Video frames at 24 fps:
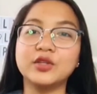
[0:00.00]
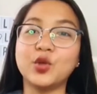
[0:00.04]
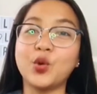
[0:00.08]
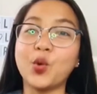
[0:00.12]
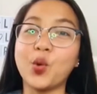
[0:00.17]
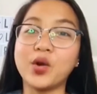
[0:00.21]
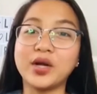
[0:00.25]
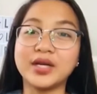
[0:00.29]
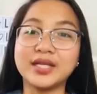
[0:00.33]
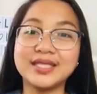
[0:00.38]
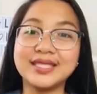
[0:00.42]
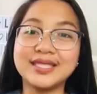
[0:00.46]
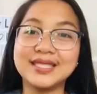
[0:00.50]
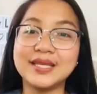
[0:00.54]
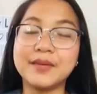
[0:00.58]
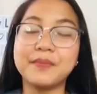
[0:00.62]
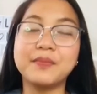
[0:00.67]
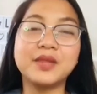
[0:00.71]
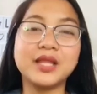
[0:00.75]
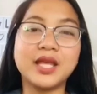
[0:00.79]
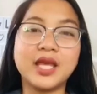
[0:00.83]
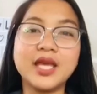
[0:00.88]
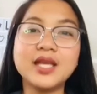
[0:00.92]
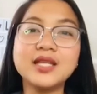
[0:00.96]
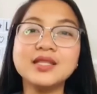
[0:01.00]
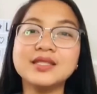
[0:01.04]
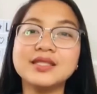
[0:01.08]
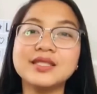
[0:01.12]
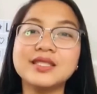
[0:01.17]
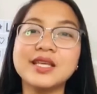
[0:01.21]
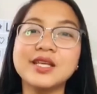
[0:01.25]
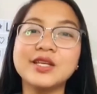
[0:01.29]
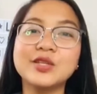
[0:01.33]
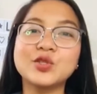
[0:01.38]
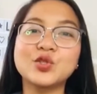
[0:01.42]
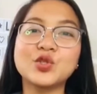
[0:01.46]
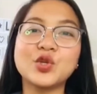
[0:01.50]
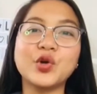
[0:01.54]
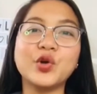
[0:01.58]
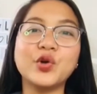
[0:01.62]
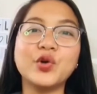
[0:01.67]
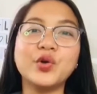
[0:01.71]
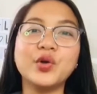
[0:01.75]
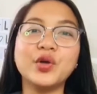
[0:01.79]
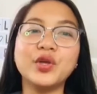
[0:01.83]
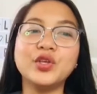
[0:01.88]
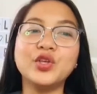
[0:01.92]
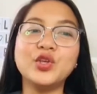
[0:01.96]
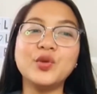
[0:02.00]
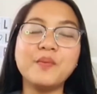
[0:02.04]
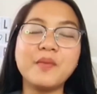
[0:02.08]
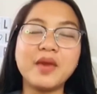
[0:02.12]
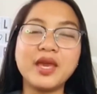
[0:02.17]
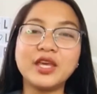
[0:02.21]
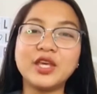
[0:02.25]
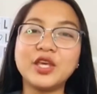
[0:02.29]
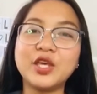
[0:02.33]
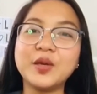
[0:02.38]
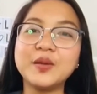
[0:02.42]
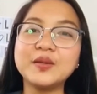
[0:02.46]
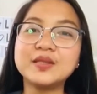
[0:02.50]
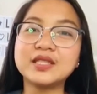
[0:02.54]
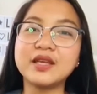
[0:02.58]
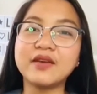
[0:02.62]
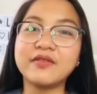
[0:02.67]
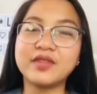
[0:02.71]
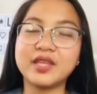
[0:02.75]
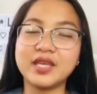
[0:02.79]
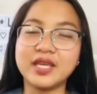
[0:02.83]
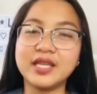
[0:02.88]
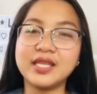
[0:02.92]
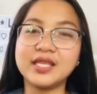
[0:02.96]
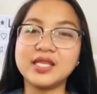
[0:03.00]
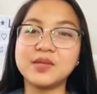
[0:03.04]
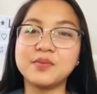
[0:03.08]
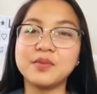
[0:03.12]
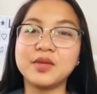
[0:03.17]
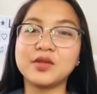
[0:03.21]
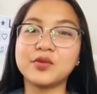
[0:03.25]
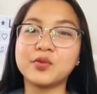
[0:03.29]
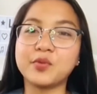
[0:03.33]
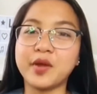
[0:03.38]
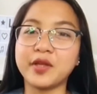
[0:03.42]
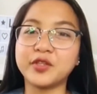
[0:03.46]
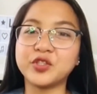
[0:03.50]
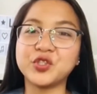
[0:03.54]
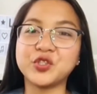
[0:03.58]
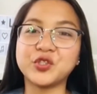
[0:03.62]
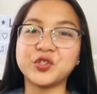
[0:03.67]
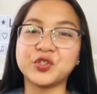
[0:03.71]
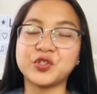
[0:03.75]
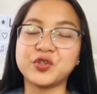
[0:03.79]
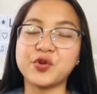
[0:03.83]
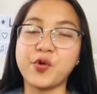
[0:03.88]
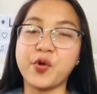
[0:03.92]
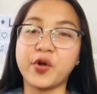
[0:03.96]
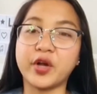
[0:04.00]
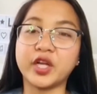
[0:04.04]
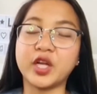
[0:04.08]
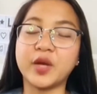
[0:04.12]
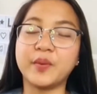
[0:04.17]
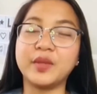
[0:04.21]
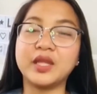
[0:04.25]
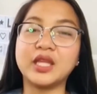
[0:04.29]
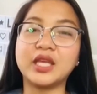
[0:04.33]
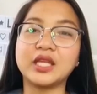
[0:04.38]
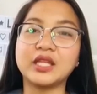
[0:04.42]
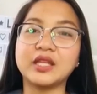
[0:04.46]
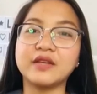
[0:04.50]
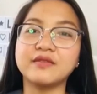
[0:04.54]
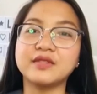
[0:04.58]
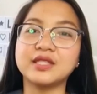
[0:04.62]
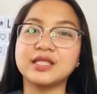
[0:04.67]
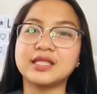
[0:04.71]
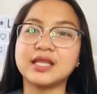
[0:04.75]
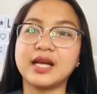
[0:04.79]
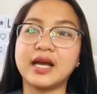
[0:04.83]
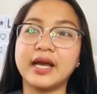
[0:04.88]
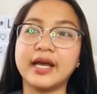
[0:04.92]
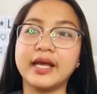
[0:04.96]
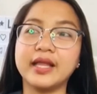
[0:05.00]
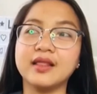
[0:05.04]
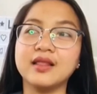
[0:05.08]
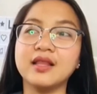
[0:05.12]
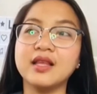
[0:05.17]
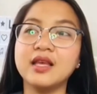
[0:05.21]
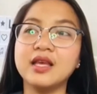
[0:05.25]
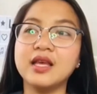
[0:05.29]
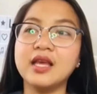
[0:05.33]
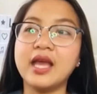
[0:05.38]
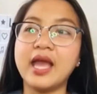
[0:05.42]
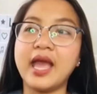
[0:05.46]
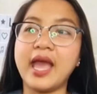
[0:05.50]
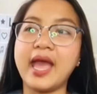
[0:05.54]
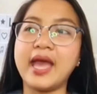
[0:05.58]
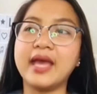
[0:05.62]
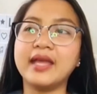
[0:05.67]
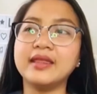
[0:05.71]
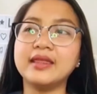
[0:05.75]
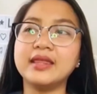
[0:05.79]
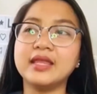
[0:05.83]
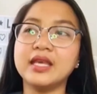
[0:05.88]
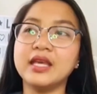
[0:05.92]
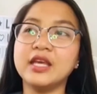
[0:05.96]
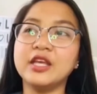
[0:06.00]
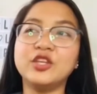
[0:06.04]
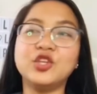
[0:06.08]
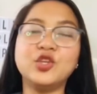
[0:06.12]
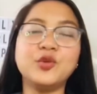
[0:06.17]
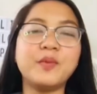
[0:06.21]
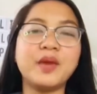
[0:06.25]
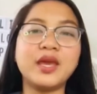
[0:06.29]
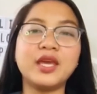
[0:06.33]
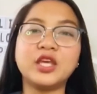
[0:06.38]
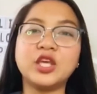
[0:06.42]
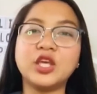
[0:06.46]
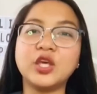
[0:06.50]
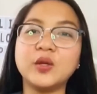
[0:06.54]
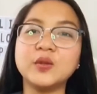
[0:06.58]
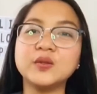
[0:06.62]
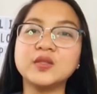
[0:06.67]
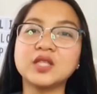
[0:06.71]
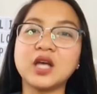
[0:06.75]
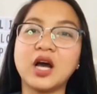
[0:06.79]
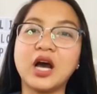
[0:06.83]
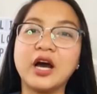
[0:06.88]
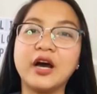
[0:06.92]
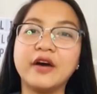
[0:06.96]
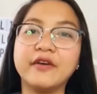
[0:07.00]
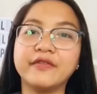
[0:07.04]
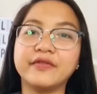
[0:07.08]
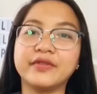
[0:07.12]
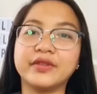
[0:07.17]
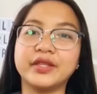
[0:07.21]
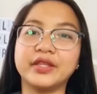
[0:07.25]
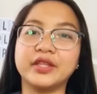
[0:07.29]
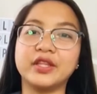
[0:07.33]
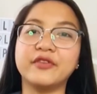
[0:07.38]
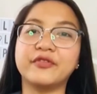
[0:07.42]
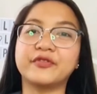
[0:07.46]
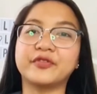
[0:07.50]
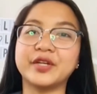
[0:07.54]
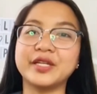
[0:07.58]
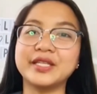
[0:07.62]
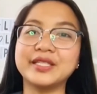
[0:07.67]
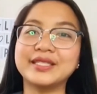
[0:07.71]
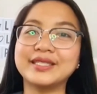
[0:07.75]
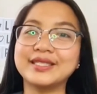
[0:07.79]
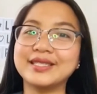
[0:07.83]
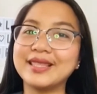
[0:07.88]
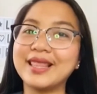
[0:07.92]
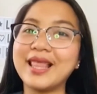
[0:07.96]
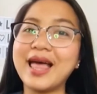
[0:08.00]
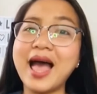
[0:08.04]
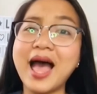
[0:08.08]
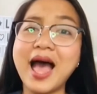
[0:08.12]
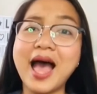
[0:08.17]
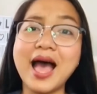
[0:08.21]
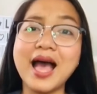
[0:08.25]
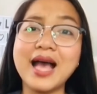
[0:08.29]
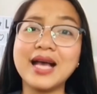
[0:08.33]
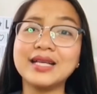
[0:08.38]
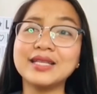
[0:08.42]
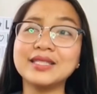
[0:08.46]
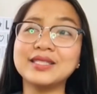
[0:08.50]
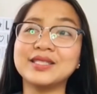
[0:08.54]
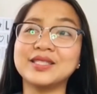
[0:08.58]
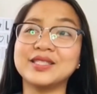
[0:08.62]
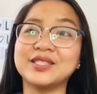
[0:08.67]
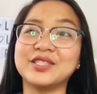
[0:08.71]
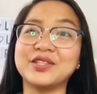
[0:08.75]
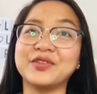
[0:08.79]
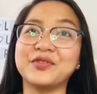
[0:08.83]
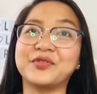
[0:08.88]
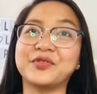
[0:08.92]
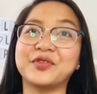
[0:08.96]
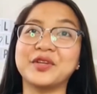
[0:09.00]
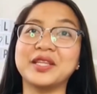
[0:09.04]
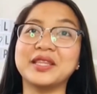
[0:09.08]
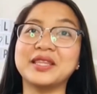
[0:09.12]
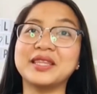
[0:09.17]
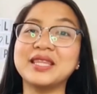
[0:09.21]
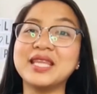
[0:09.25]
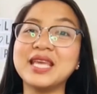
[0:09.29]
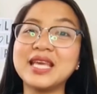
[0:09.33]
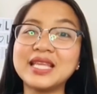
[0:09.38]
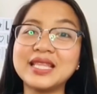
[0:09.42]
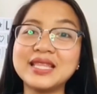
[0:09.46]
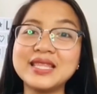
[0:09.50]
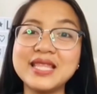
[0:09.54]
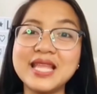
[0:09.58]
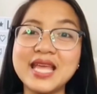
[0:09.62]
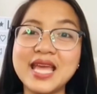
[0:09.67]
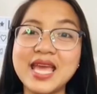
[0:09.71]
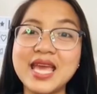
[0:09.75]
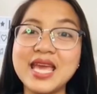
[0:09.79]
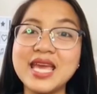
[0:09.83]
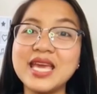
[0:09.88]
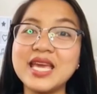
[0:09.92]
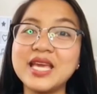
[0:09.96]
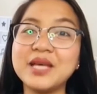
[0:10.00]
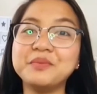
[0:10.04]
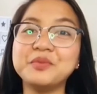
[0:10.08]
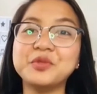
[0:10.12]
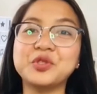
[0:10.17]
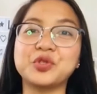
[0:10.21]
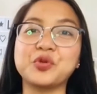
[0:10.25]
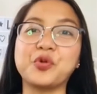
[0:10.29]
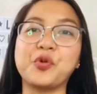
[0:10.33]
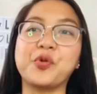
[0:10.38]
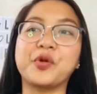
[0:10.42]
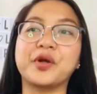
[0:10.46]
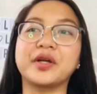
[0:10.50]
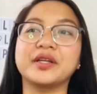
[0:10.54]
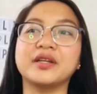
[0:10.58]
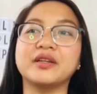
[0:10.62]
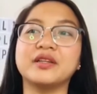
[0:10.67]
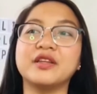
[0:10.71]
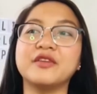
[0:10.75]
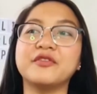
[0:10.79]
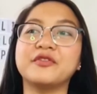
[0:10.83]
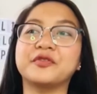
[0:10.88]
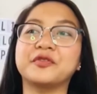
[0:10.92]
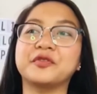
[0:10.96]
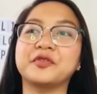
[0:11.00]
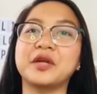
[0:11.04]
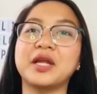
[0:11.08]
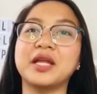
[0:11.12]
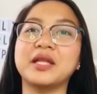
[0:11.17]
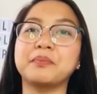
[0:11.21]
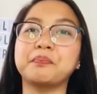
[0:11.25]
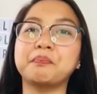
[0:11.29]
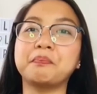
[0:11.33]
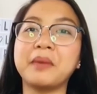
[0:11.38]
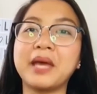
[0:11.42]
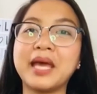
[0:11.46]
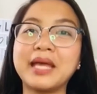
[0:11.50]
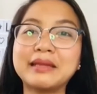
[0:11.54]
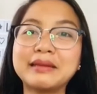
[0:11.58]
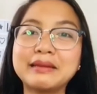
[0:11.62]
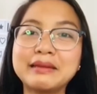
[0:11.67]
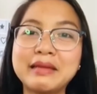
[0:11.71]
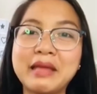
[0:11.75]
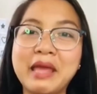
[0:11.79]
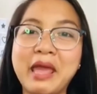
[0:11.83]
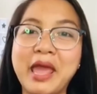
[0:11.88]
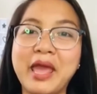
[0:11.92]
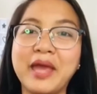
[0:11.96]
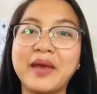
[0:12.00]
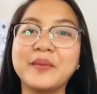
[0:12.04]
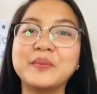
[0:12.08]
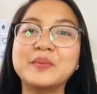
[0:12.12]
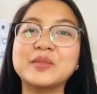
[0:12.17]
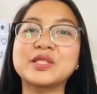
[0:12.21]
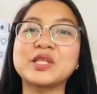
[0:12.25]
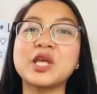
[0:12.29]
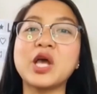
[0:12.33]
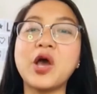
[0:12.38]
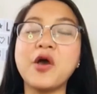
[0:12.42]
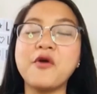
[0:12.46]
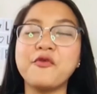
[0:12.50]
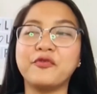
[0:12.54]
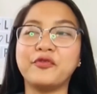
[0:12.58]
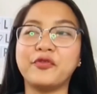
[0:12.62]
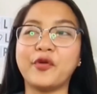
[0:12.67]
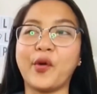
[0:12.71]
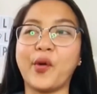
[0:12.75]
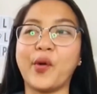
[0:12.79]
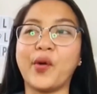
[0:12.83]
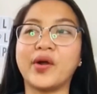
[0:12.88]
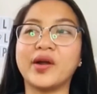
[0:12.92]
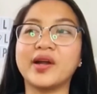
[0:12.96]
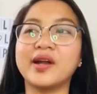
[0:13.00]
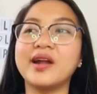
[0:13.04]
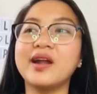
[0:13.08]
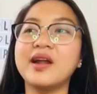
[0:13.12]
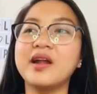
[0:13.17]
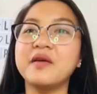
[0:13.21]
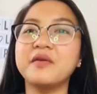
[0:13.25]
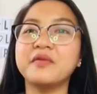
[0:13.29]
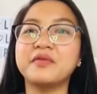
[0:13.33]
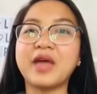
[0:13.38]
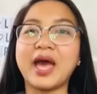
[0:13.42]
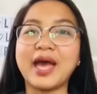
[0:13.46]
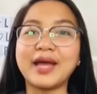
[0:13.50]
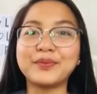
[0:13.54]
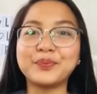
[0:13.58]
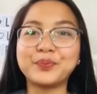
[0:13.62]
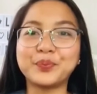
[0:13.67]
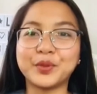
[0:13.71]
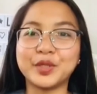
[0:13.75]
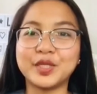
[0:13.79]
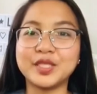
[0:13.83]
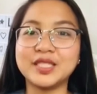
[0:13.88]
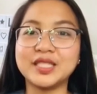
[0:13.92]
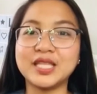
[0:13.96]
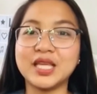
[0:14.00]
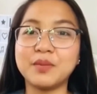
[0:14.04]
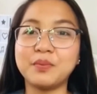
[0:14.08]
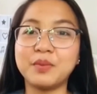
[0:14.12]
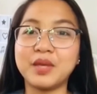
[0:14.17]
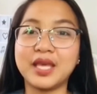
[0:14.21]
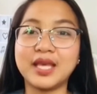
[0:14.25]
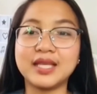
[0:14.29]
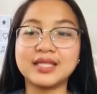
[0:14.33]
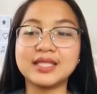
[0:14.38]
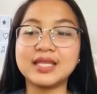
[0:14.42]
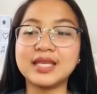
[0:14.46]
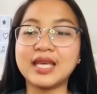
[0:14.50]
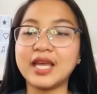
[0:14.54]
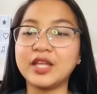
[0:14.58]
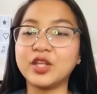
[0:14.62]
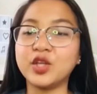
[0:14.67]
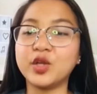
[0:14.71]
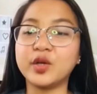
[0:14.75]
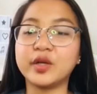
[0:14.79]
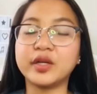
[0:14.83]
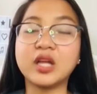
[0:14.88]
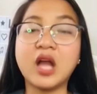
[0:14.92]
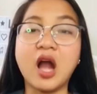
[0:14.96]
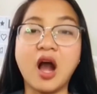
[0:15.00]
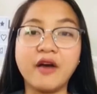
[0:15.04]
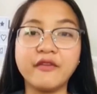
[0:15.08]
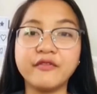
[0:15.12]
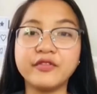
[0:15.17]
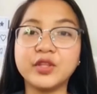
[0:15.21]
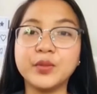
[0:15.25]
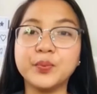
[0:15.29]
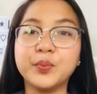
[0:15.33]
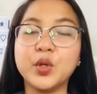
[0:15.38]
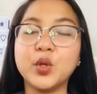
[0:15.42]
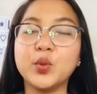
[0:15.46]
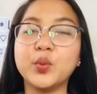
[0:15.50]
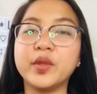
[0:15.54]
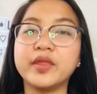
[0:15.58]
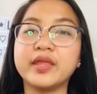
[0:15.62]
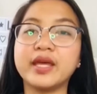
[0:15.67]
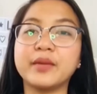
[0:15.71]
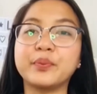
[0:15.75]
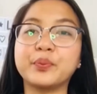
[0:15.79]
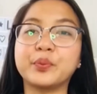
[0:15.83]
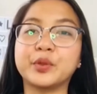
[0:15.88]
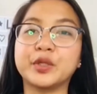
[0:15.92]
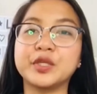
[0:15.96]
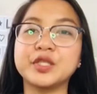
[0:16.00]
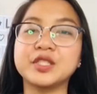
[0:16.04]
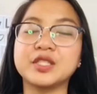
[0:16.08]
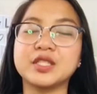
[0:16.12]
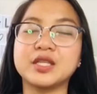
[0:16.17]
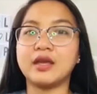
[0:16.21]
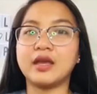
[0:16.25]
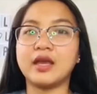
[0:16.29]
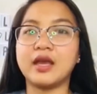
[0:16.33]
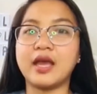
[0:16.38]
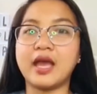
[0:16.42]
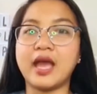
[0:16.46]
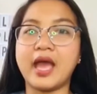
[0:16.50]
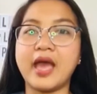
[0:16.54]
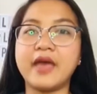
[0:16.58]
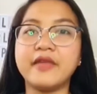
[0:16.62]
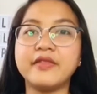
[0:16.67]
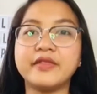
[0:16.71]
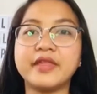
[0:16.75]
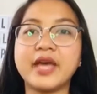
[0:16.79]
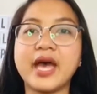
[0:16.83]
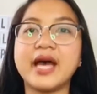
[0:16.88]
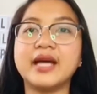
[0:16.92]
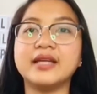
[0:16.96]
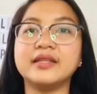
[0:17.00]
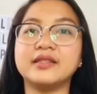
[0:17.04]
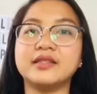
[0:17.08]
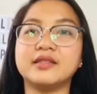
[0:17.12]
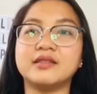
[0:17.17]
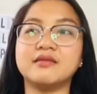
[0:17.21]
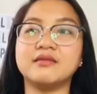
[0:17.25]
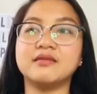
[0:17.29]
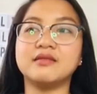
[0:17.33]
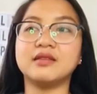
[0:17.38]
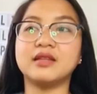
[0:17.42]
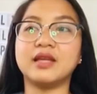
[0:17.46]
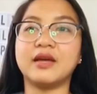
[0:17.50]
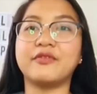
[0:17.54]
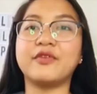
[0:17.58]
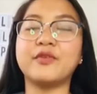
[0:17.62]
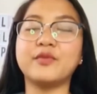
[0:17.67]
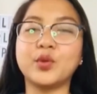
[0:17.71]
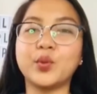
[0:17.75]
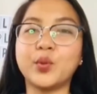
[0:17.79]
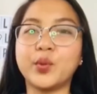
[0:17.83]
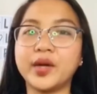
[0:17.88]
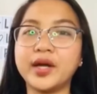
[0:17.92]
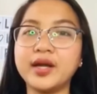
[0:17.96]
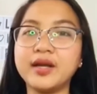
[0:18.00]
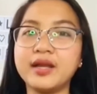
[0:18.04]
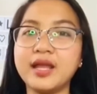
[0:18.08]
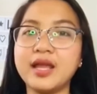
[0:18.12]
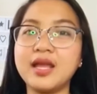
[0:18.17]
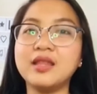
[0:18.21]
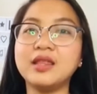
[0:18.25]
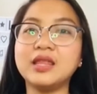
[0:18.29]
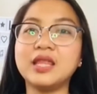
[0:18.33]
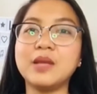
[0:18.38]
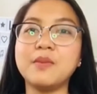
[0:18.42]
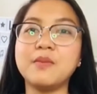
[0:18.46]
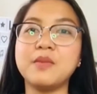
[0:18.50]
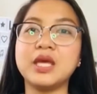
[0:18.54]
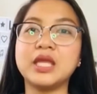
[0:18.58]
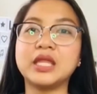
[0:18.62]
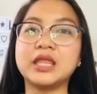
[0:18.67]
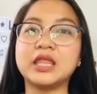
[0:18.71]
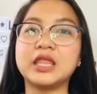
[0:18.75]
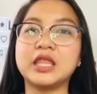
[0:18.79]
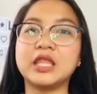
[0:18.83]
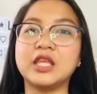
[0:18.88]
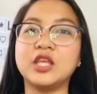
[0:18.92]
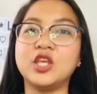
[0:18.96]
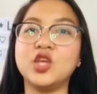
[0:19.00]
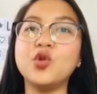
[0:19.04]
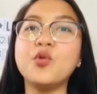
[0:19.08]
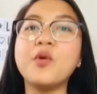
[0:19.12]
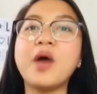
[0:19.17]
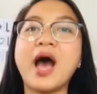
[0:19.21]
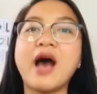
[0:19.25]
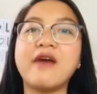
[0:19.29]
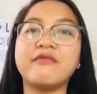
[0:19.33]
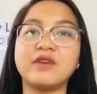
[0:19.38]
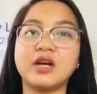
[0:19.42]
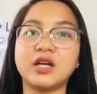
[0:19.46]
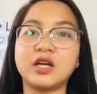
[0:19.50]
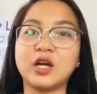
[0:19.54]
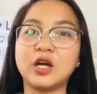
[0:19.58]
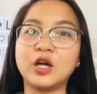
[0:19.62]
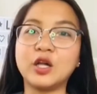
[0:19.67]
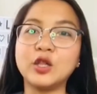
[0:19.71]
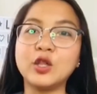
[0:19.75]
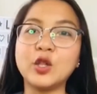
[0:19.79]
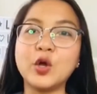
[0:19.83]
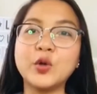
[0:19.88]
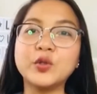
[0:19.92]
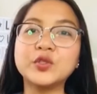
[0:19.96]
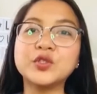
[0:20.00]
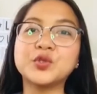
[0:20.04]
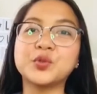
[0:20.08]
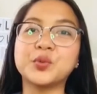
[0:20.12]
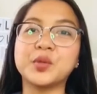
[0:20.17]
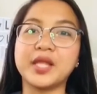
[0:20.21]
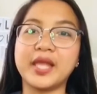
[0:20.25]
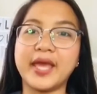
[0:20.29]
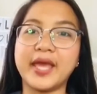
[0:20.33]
your siblings. So you make use of the intimate register or communicative style, and you make use of the different slangs, the different nicknames, or the different pet names for that person, because again, you're comfortable with that person, and that from the word intimate, you have a close